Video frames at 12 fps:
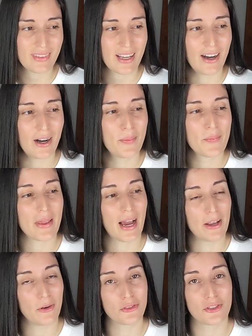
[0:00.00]
Um,
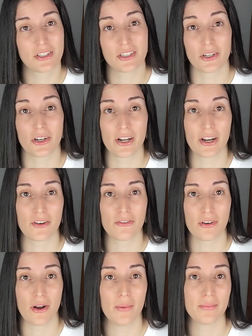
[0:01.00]
I also steer clear
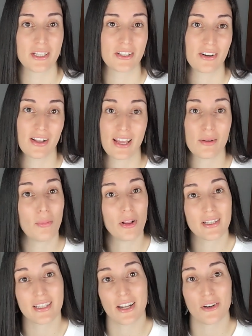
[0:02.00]
from general like
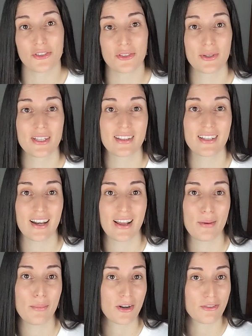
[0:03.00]
pollinators or anything like
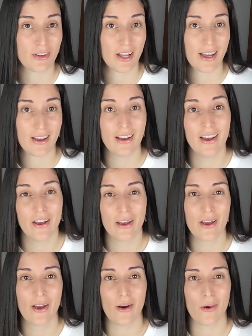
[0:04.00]
a butterfly
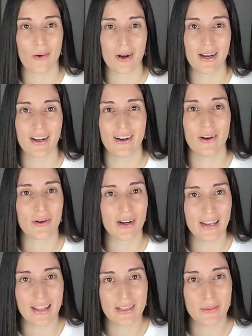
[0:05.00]
or a, or a
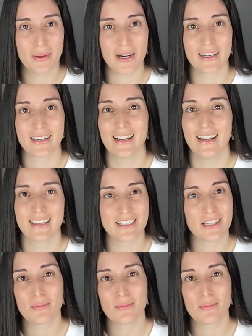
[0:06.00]
ladybug, just